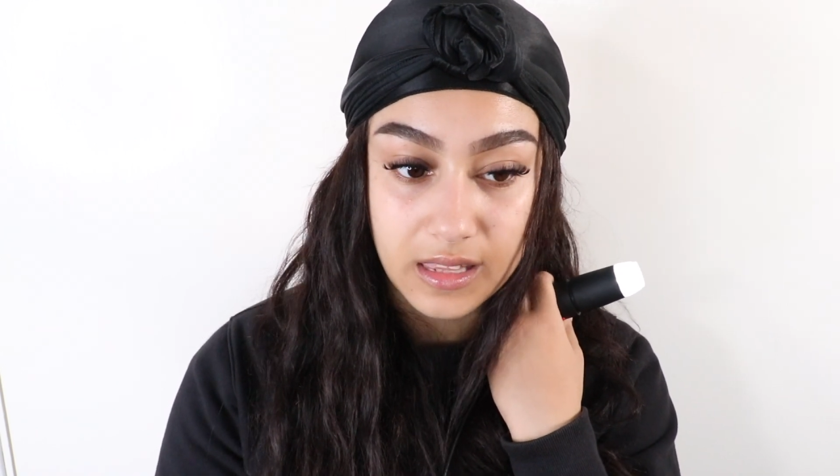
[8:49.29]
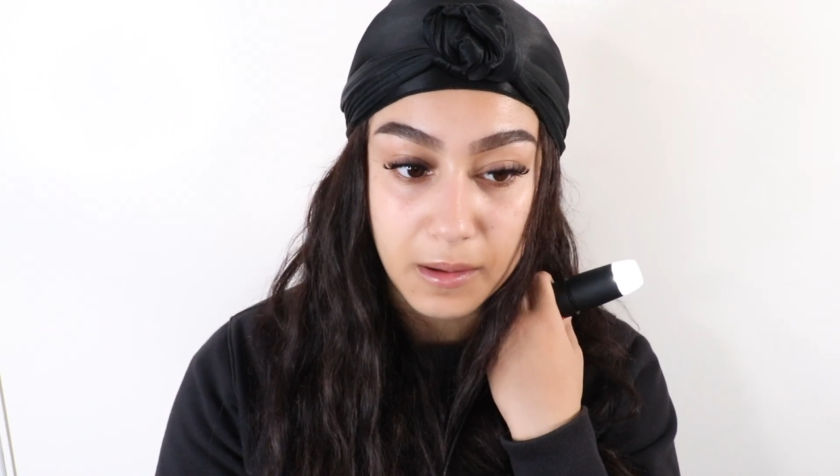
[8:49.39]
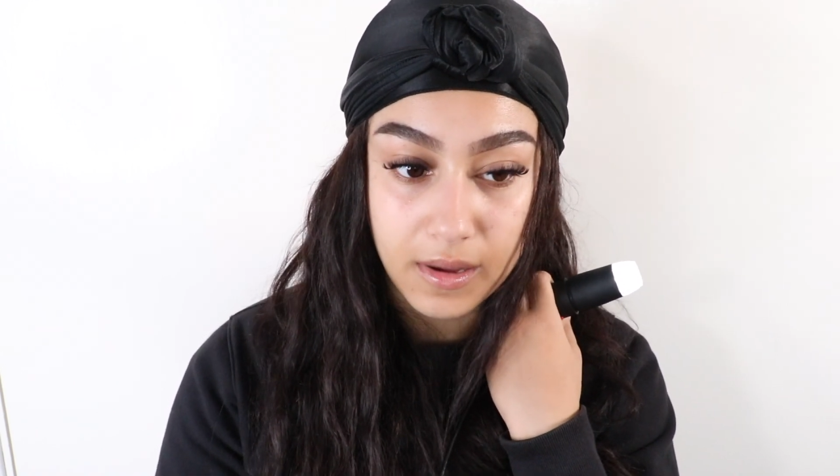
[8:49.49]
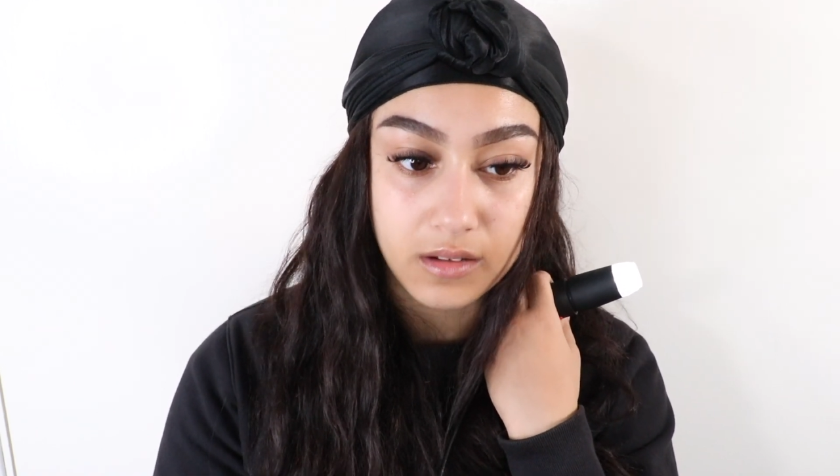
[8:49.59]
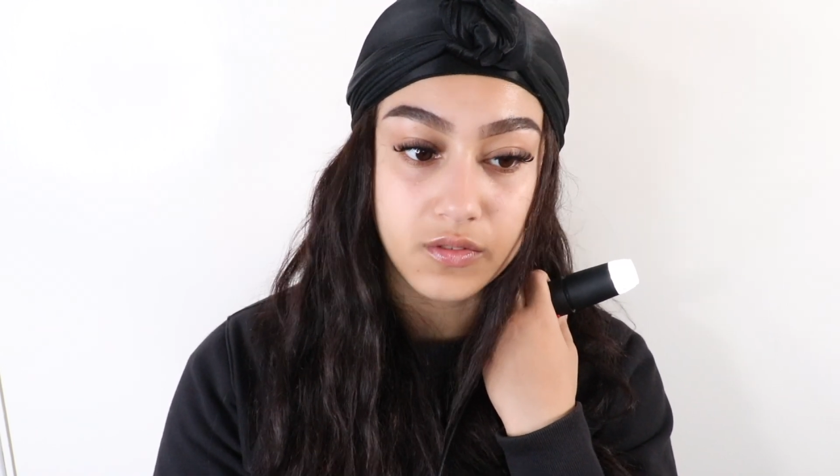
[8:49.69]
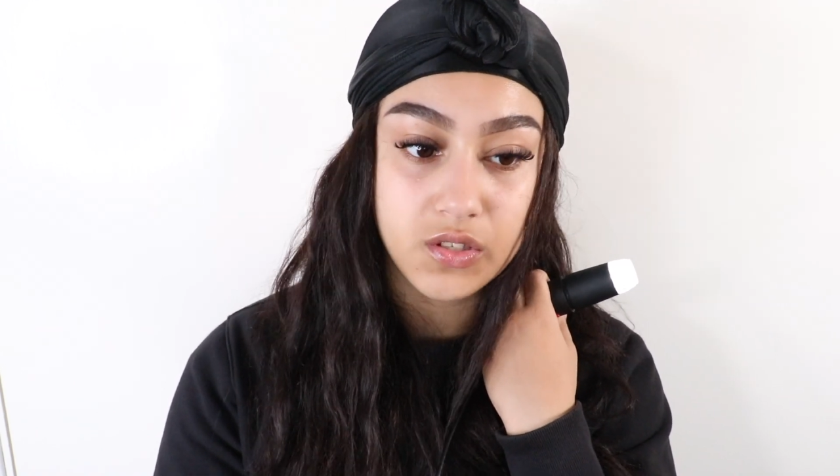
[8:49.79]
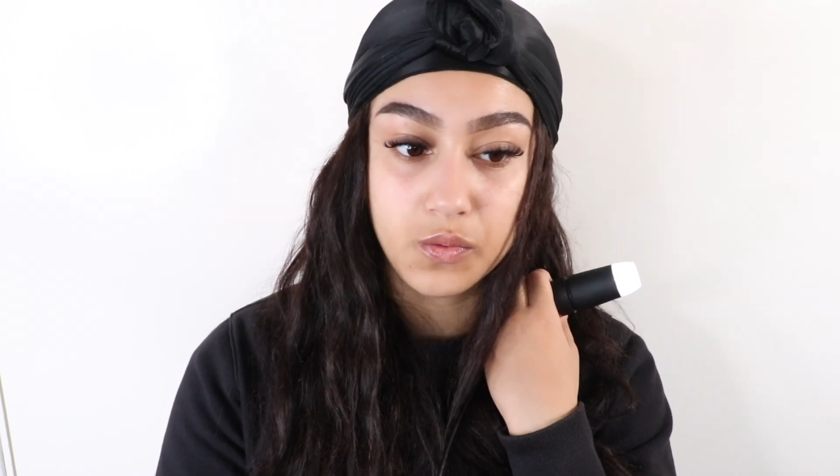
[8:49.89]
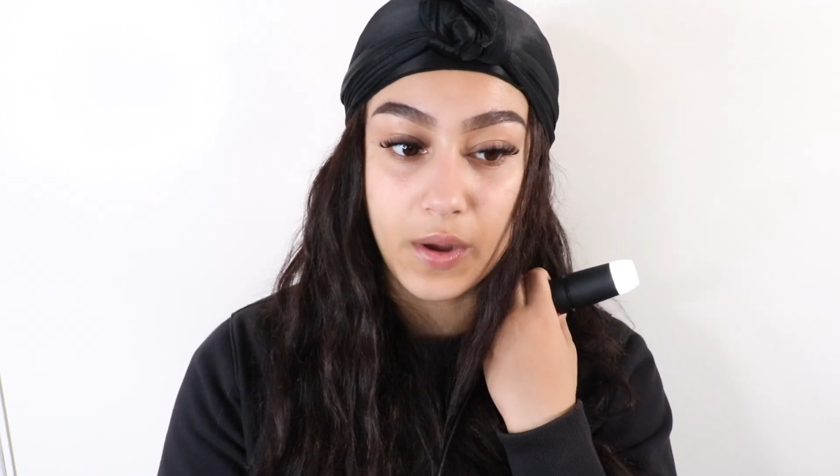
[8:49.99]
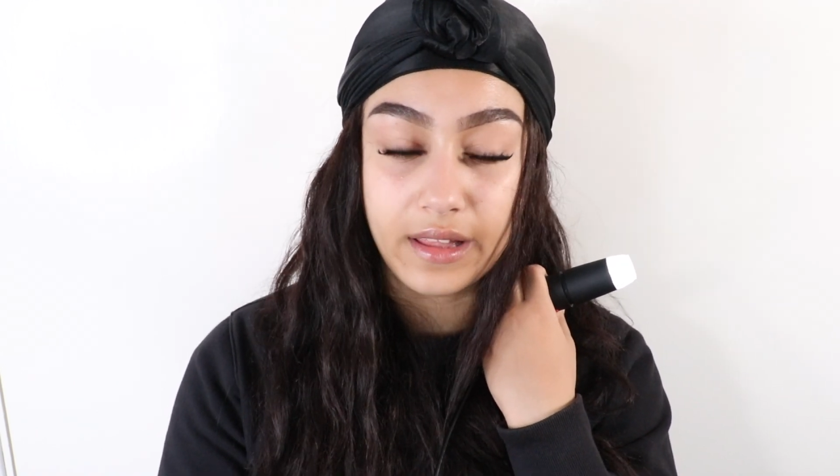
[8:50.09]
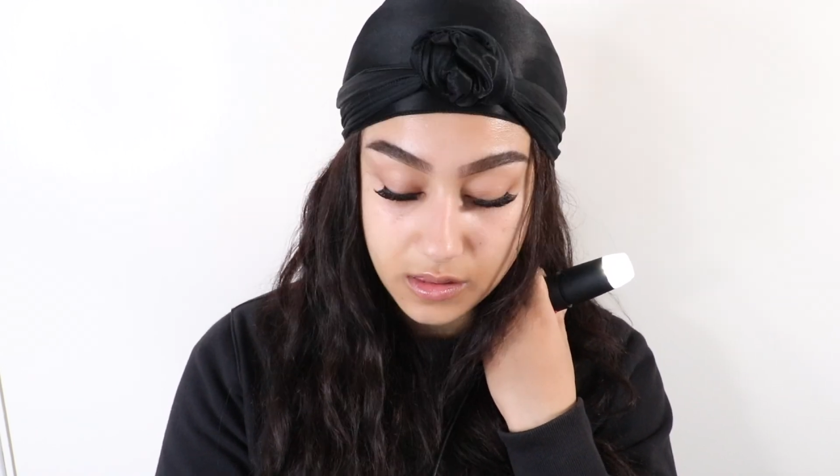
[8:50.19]
the amount of
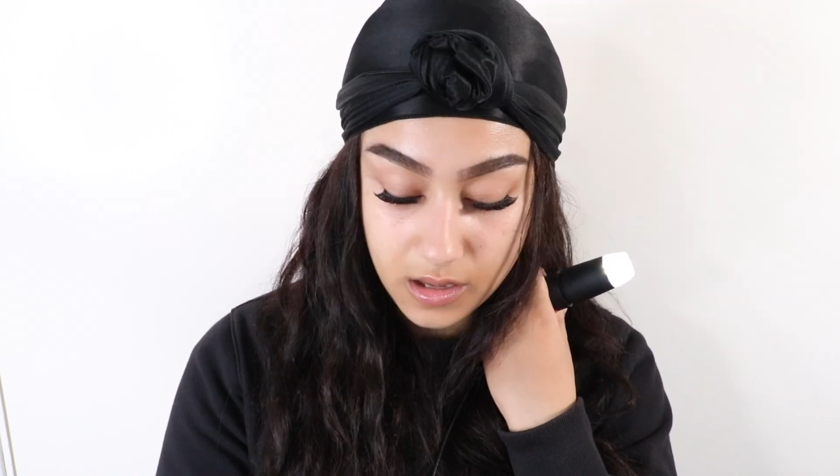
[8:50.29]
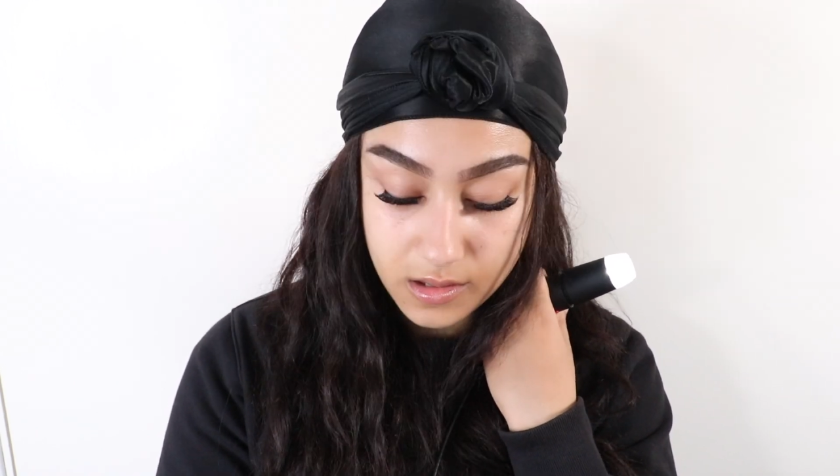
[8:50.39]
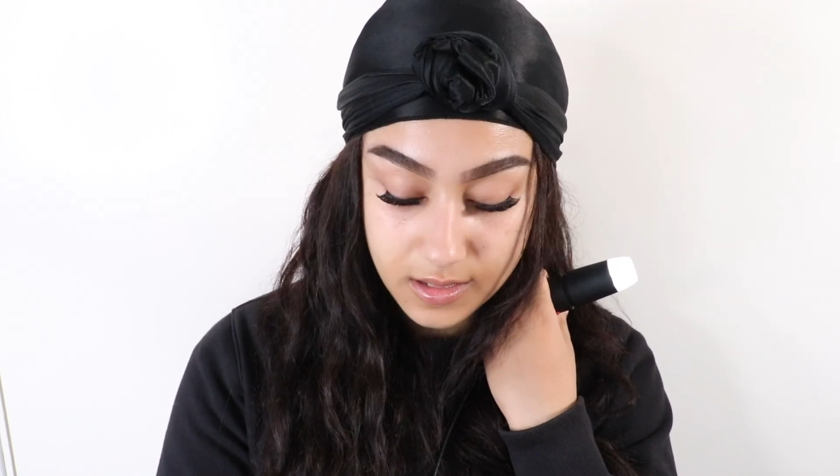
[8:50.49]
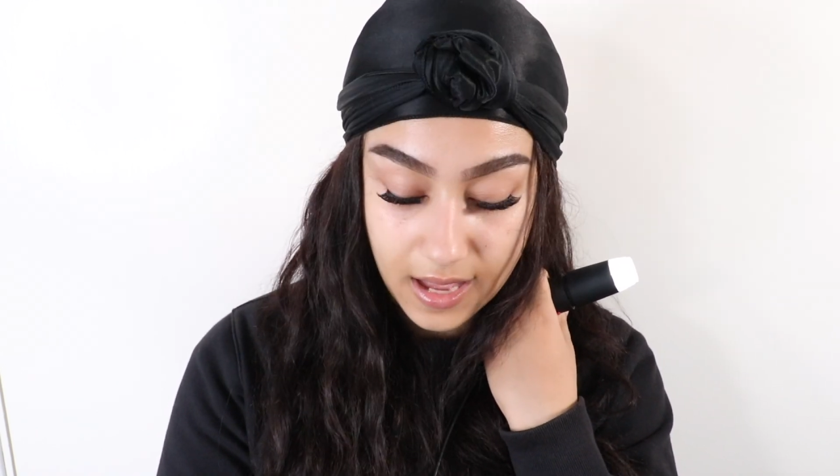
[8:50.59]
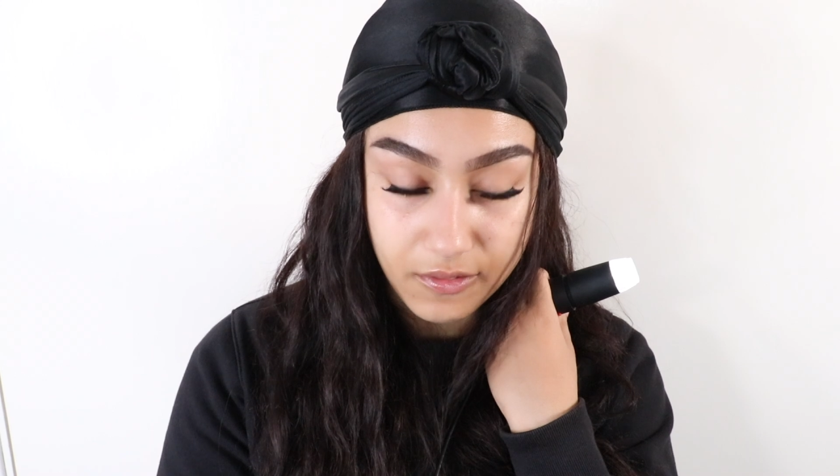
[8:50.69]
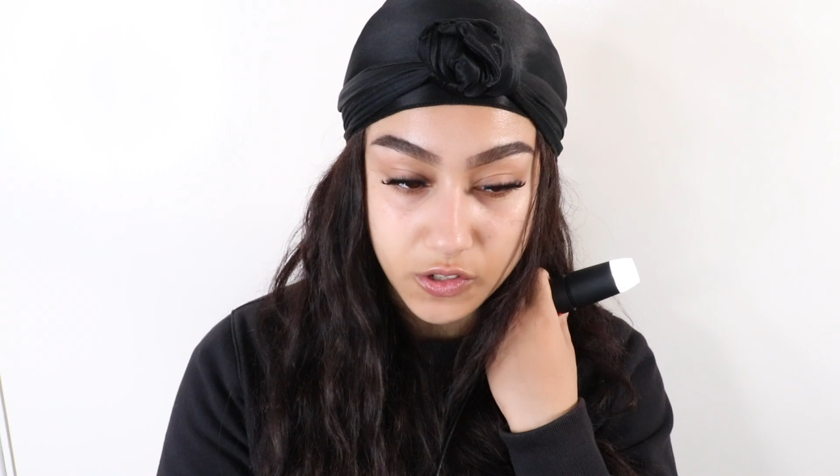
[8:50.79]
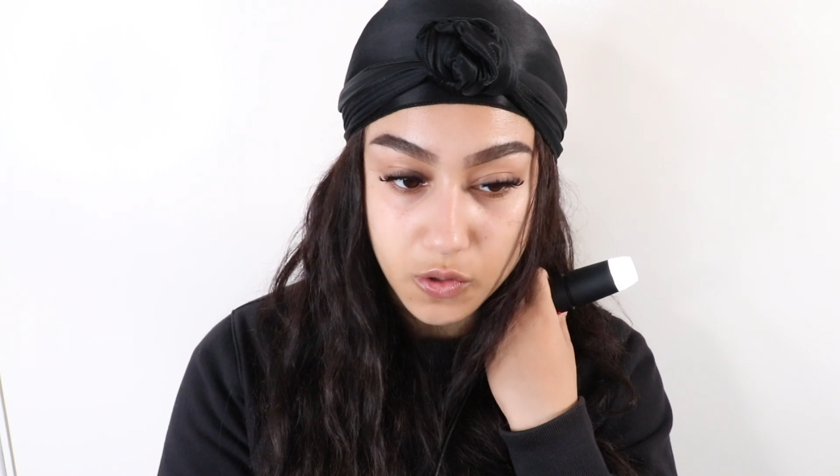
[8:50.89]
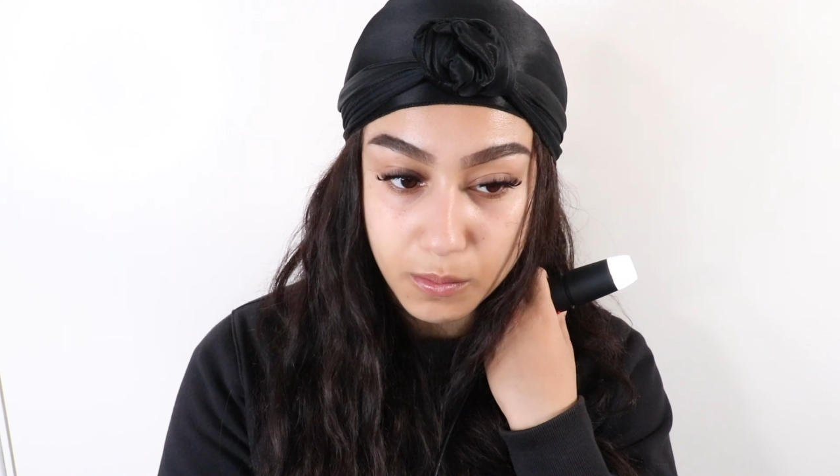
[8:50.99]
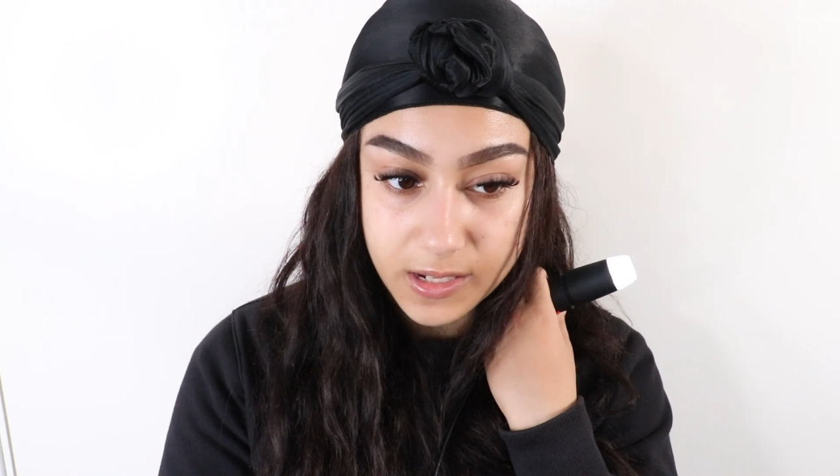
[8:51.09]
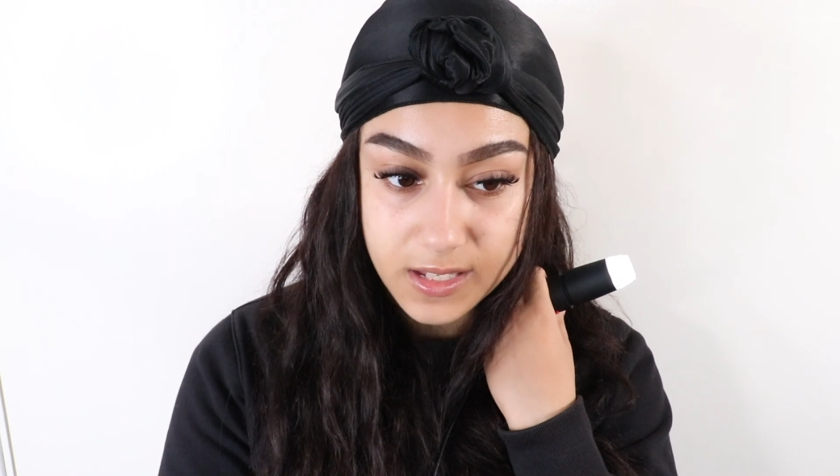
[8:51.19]
sweat that's gathered on my